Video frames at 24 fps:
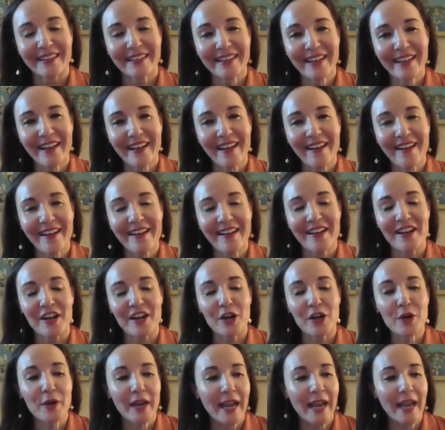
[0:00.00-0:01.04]
Yeah.
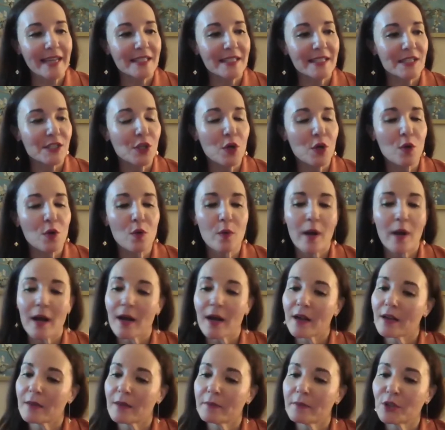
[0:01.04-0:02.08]
Okay. So,
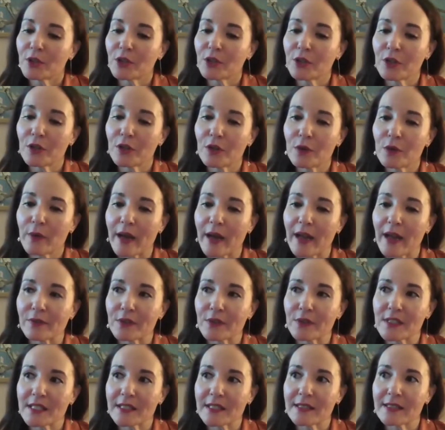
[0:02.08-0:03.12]
you know, ever
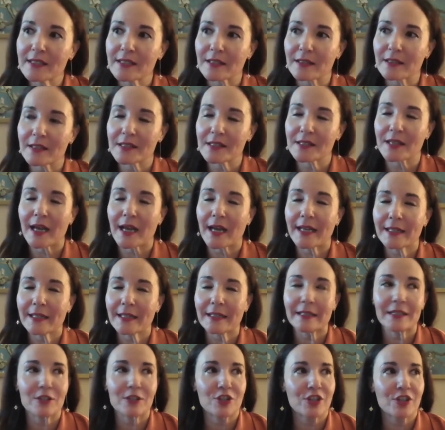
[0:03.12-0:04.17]
since this is kind of
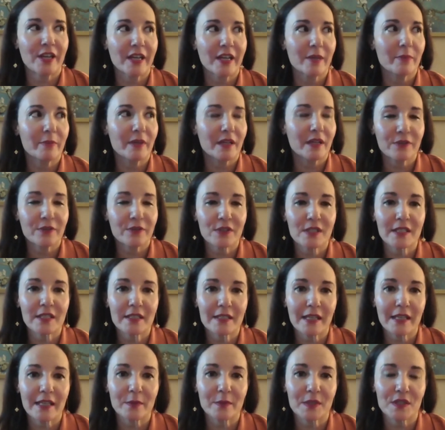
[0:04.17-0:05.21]
cliche, but ever
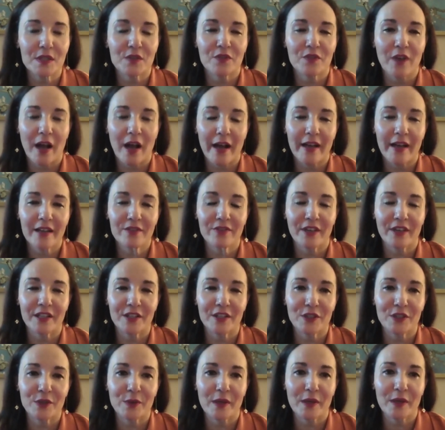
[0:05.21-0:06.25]
since I was 5, I
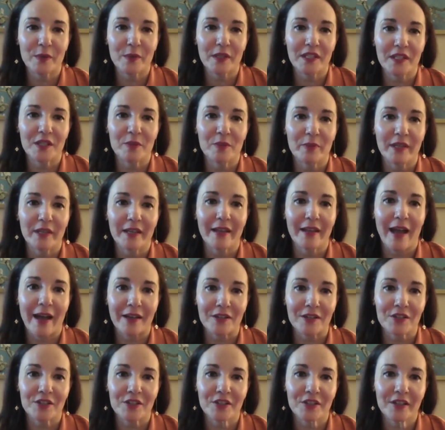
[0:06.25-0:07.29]
knew I wanted to be an
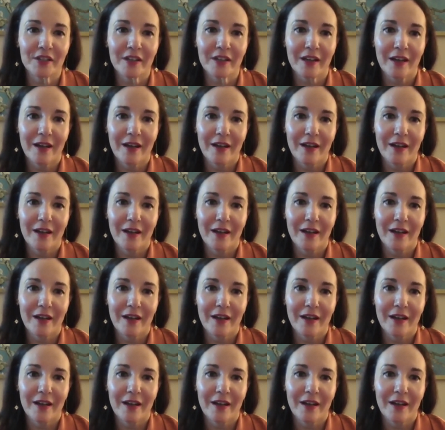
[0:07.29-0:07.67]
actor.